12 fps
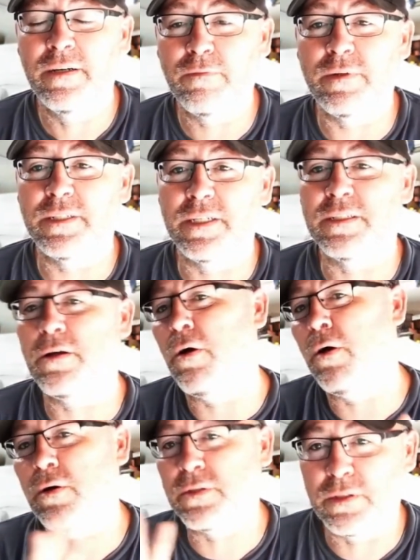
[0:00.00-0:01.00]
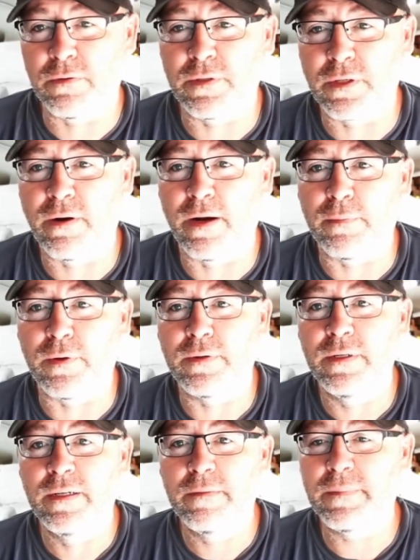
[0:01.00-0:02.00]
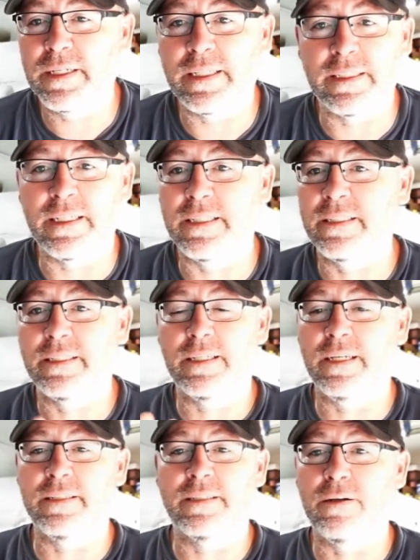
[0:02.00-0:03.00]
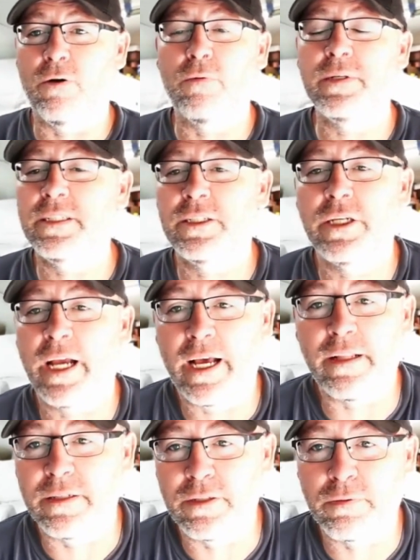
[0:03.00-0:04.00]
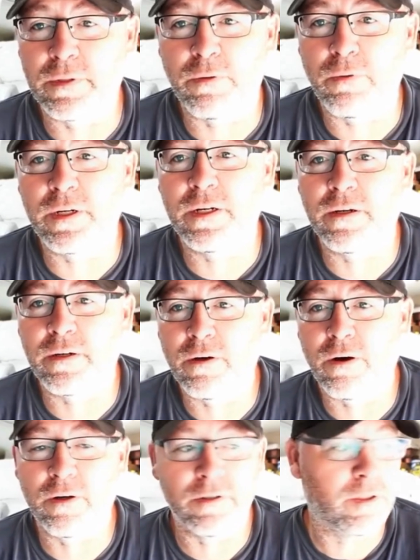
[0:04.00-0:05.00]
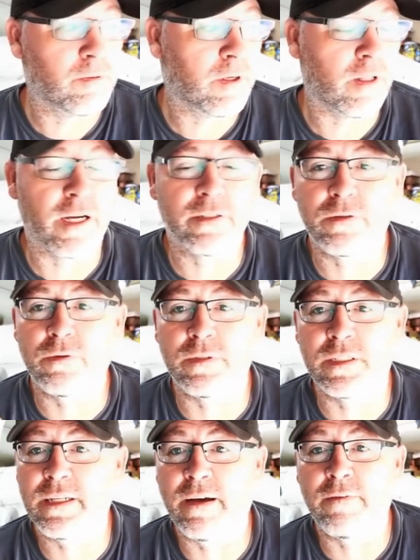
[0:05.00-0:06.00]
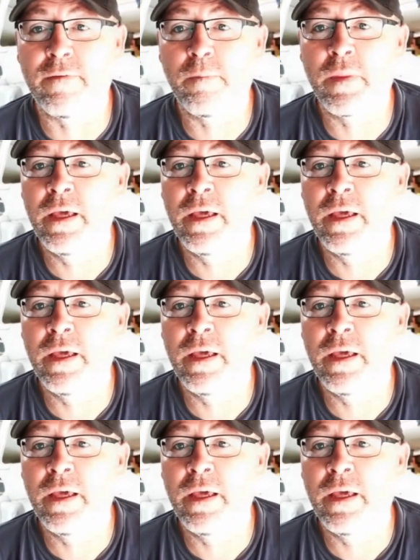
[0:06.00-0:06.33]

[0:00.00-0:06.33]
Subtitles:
which is also incredible because it's always a challenge when you're working on cars doing electrical and stuff.